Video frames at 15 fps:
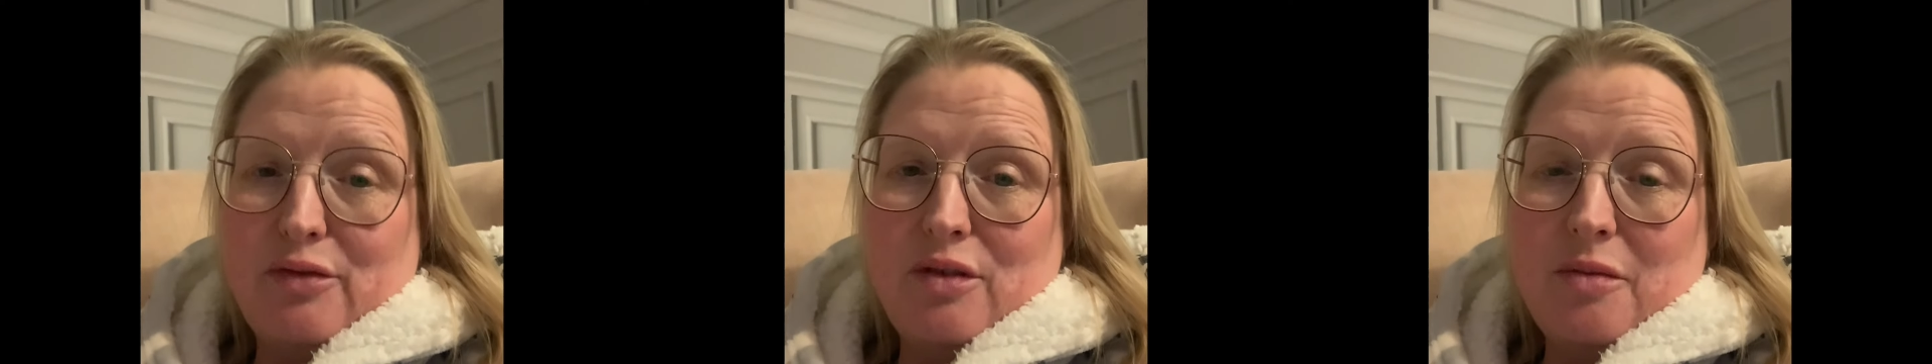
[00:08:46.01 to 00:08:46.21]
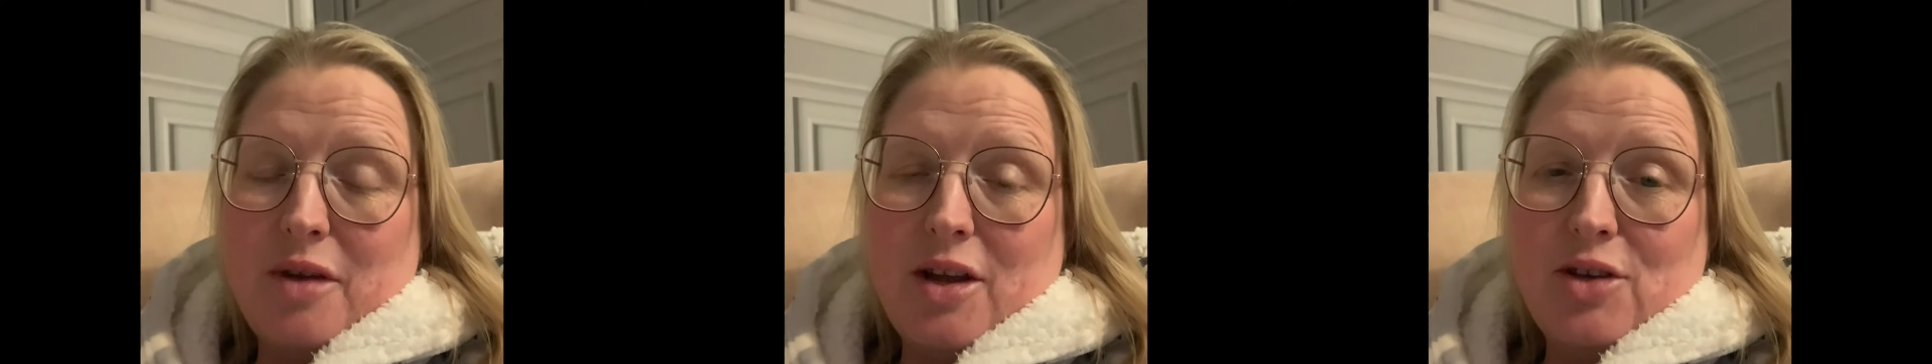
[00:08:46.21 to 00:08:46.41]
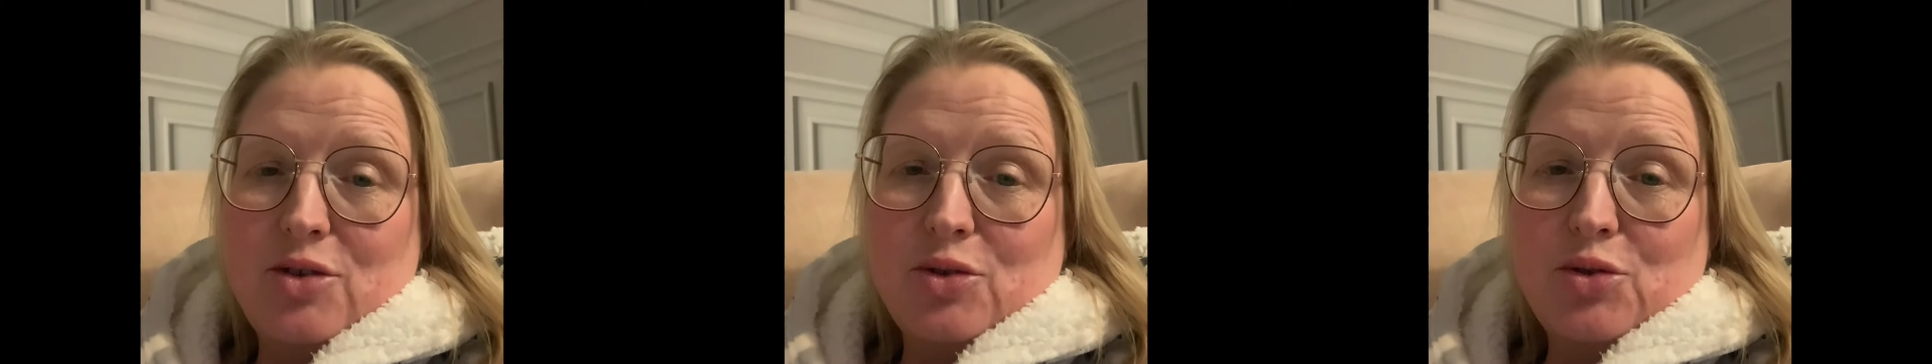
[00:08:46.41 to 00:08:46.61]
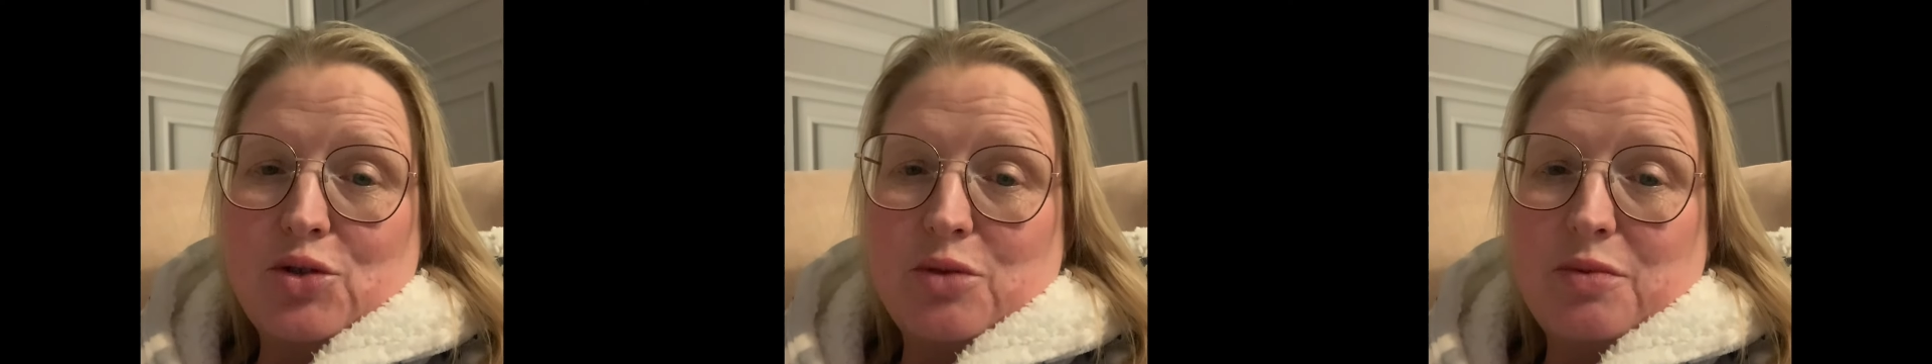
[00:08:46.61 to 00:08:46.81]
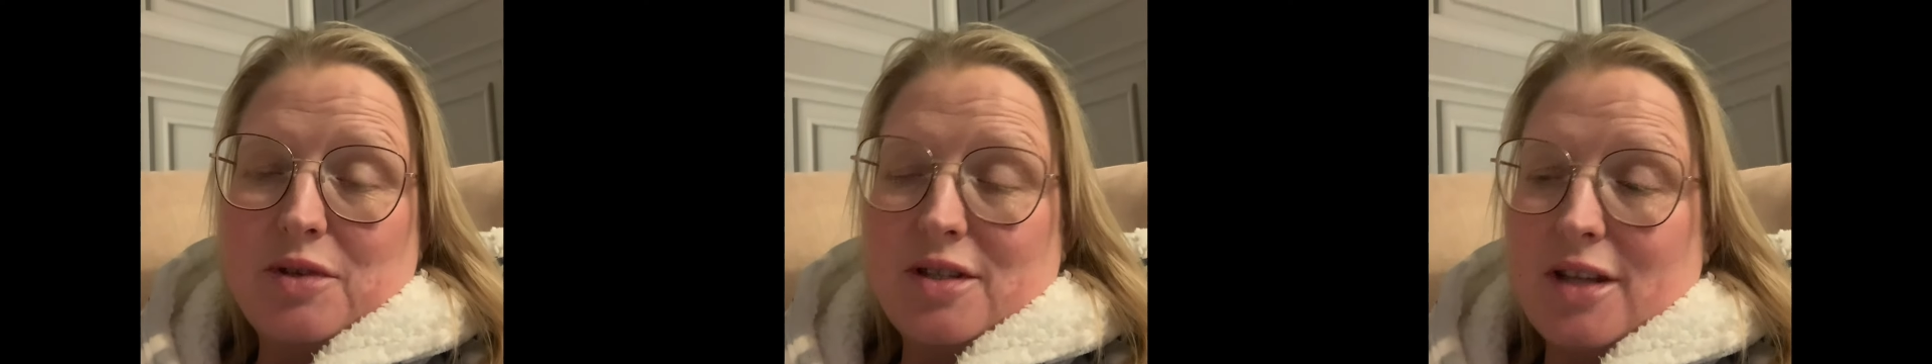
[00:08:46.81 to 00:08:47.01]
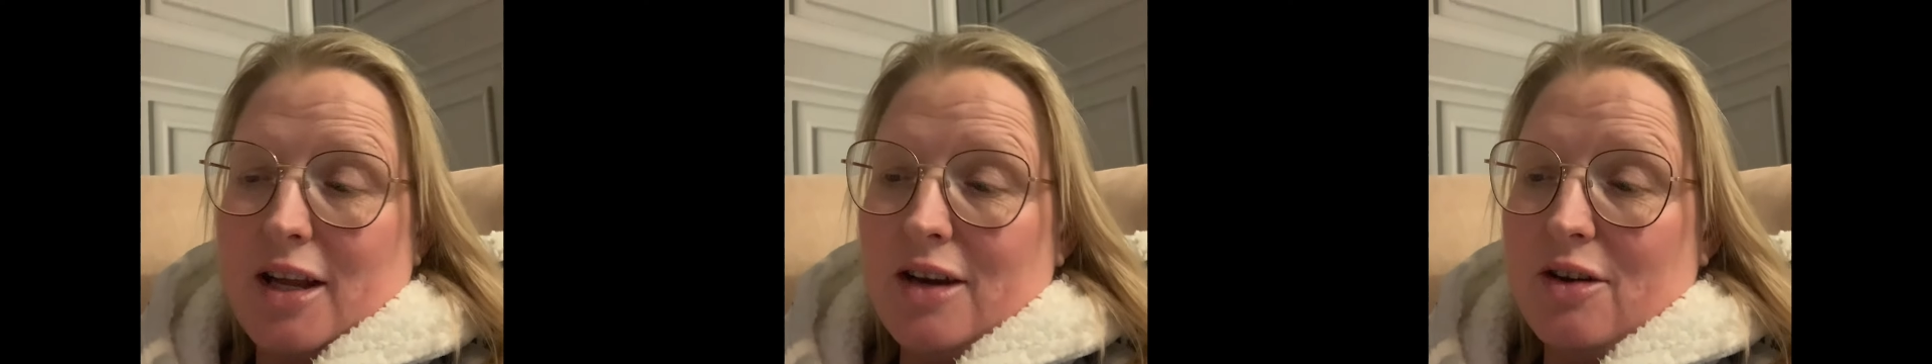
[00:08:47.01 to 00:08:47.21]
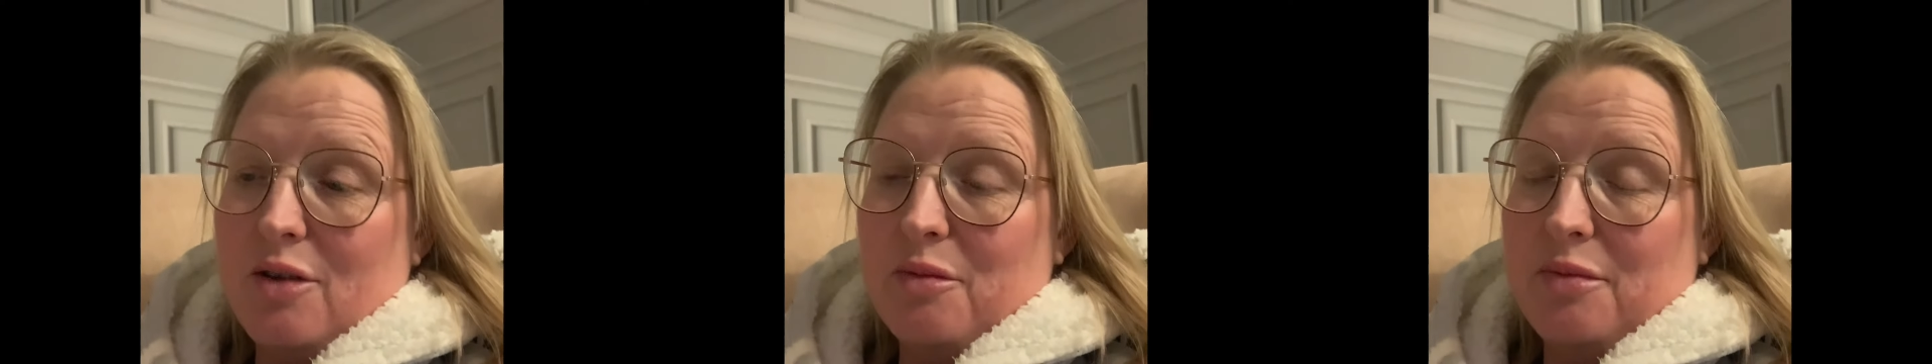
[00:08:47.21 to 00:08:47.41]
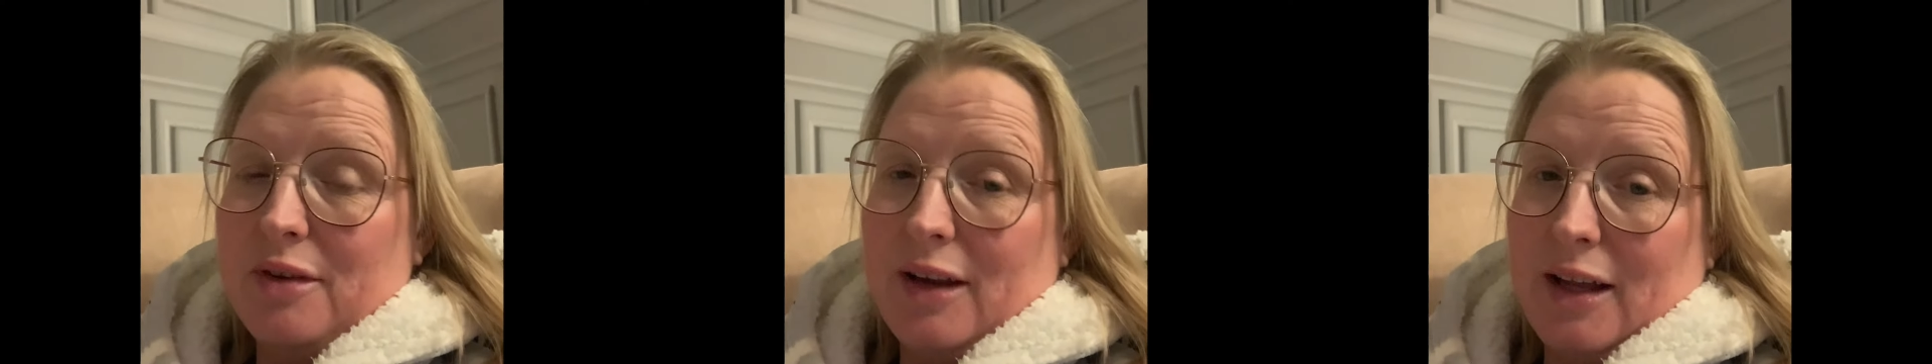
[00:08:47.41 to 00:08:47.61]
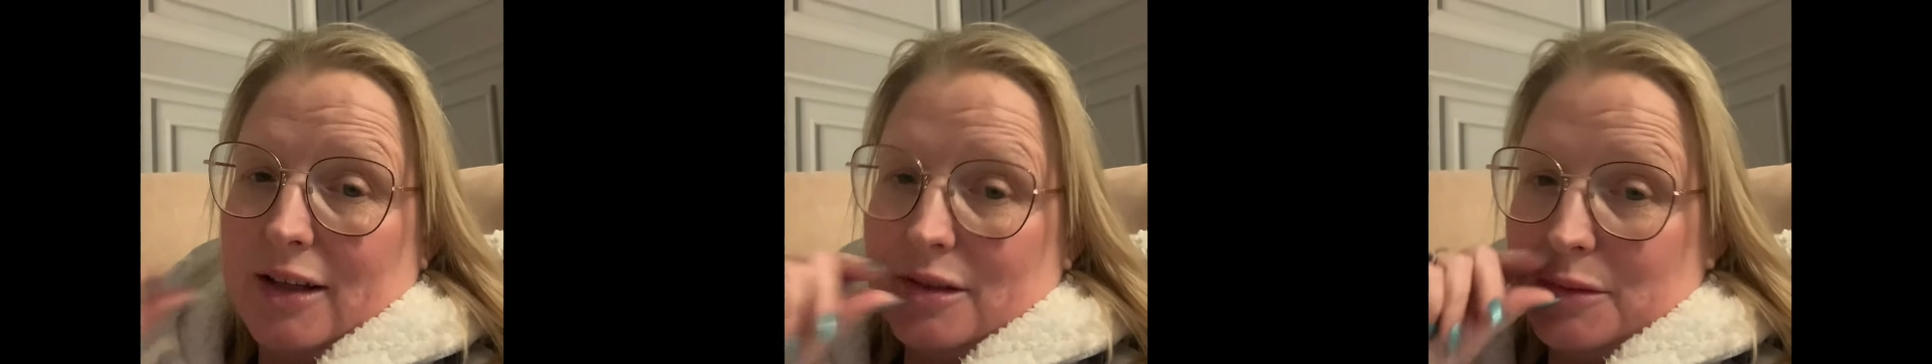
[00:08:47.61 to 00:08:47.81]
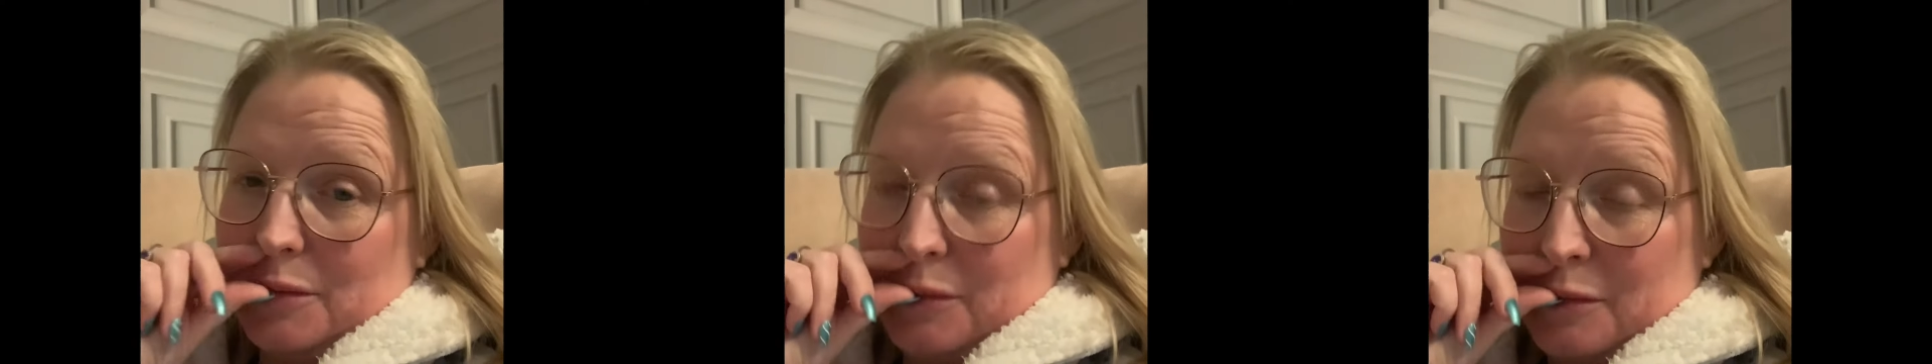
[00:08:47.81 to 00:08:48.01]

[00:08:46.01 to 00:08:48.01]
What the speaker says: remained 100% on plan,